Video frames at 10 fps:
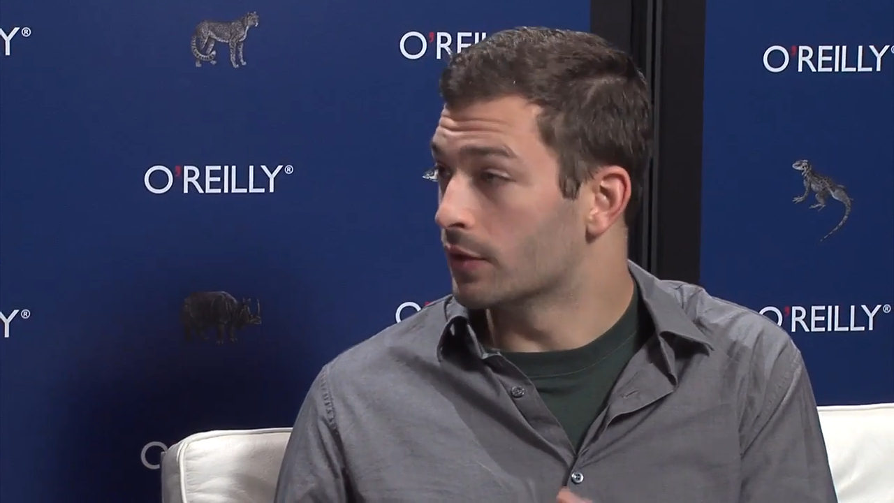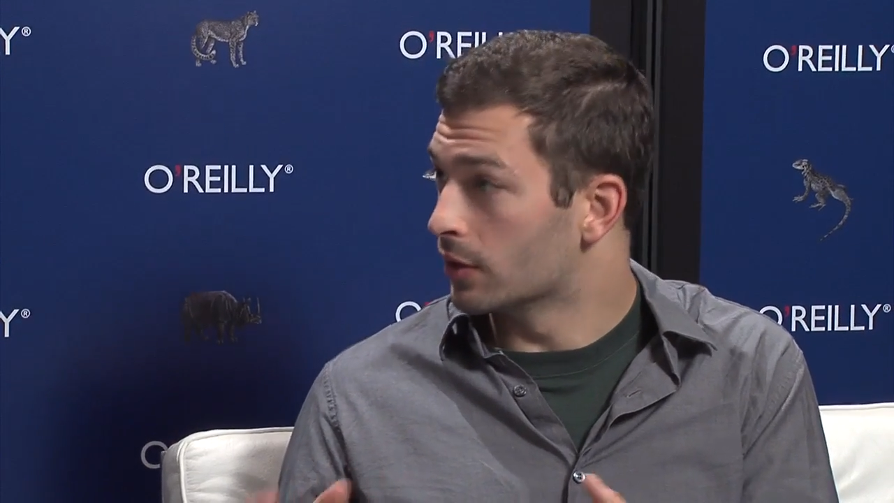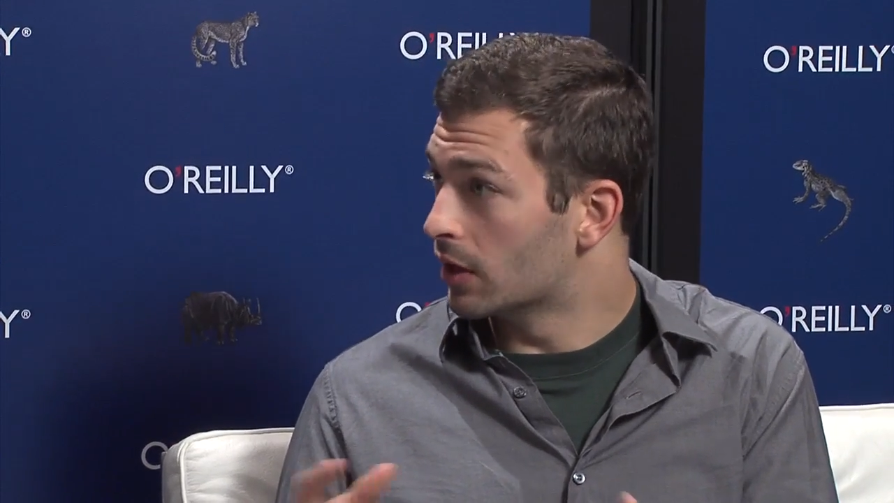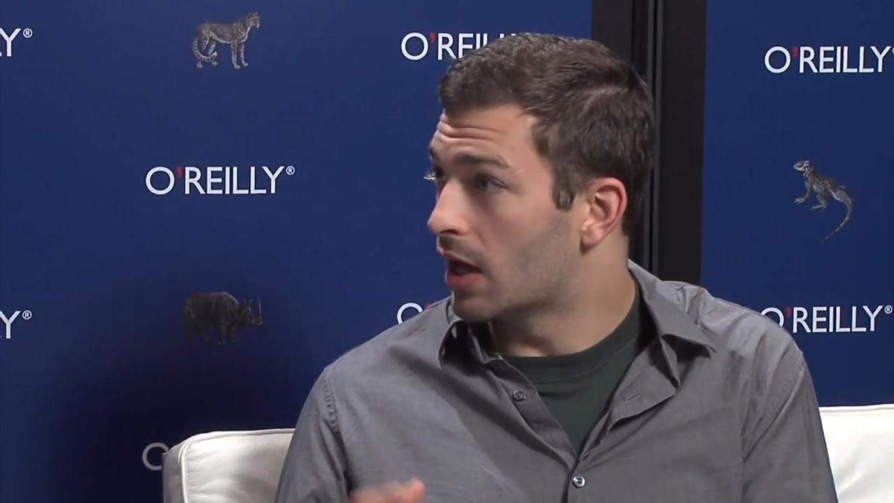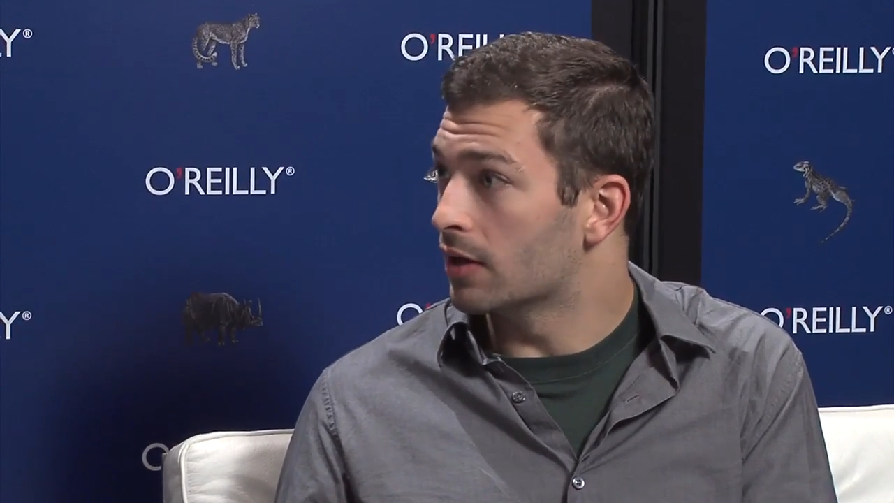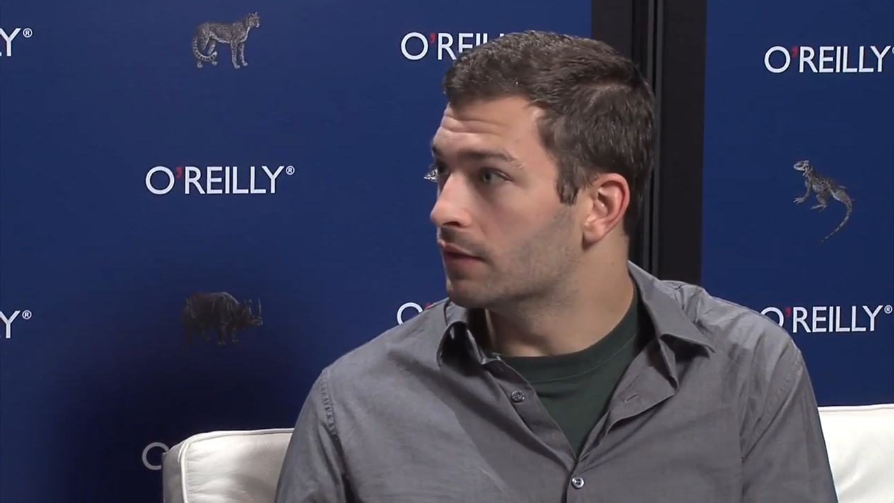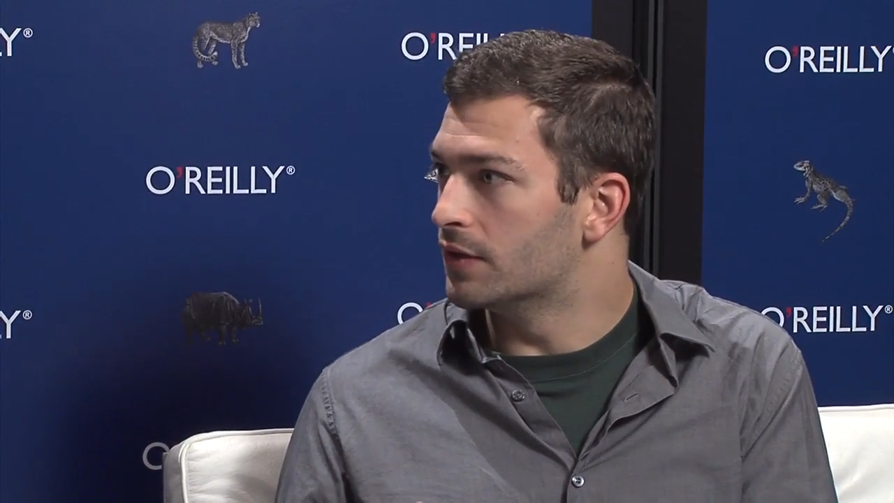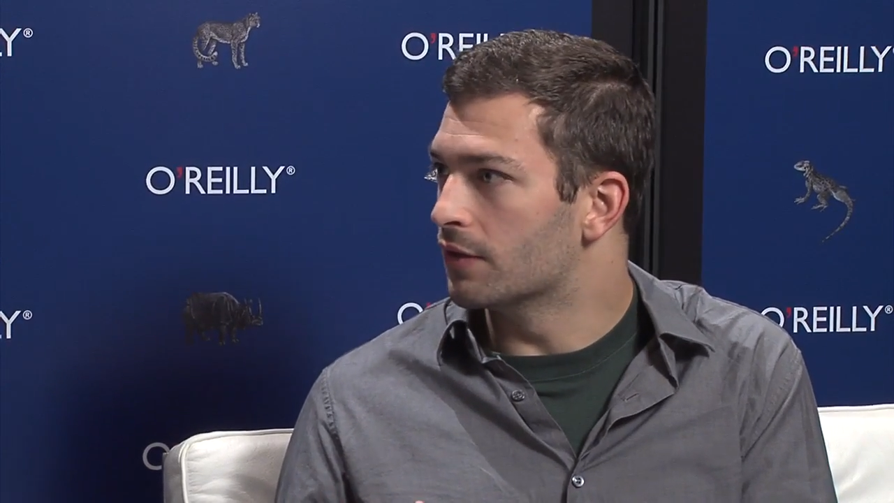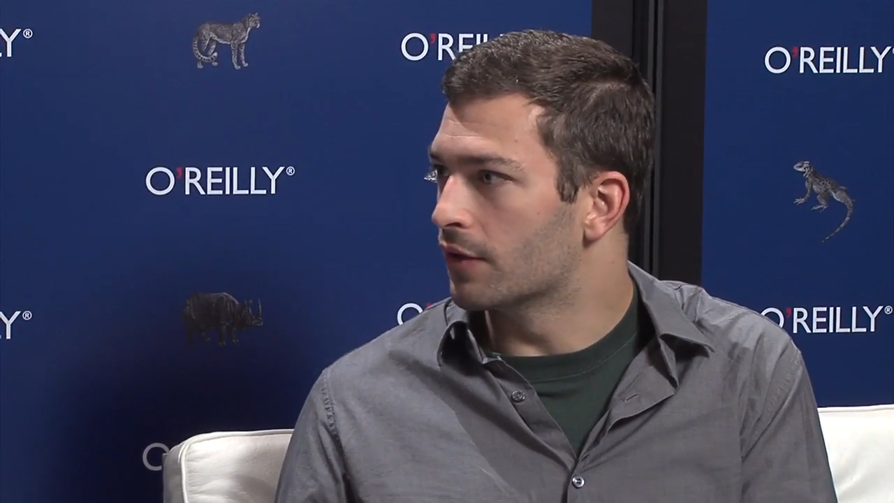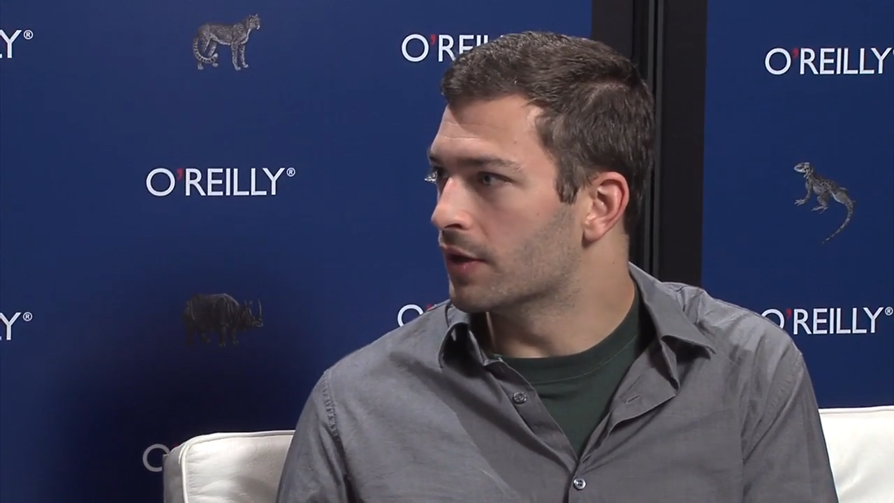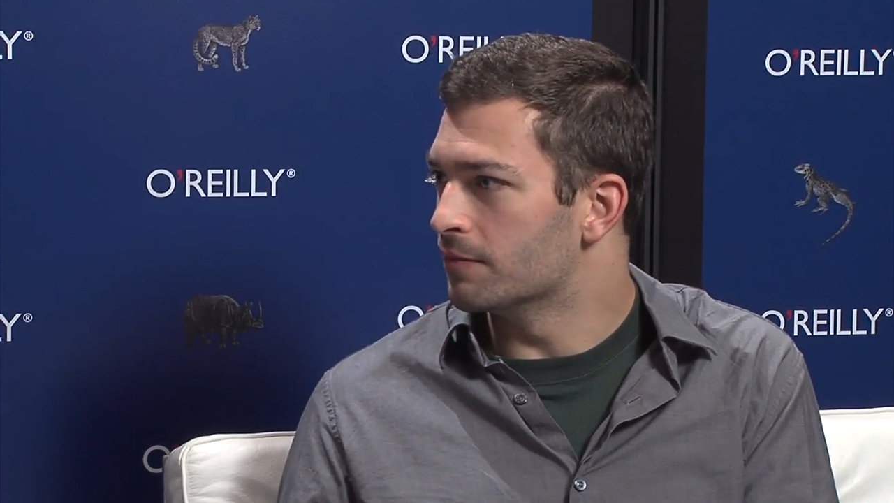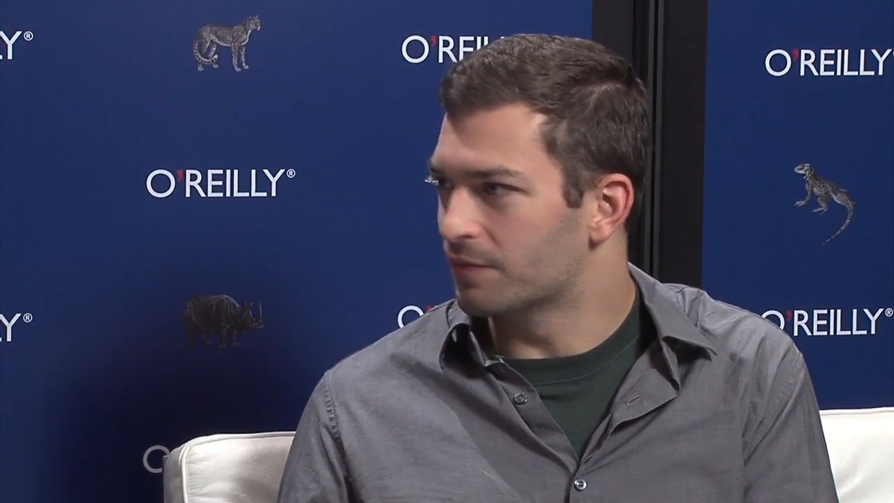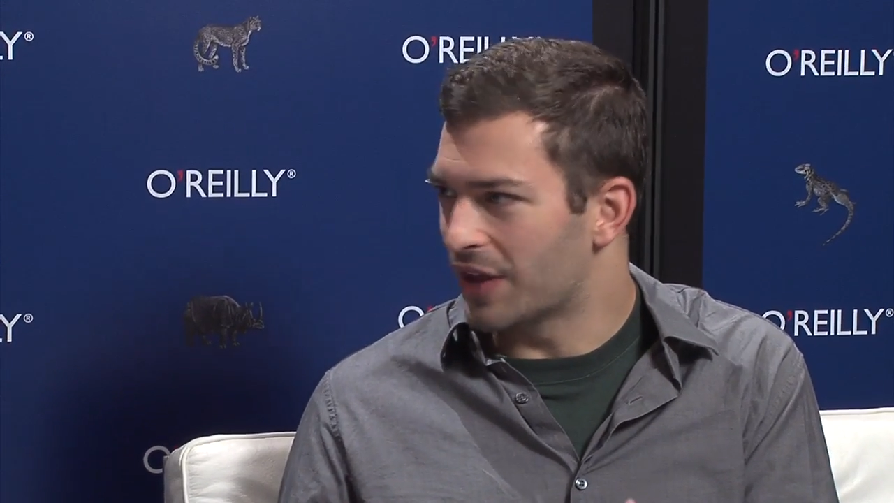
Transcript: There are a lot of different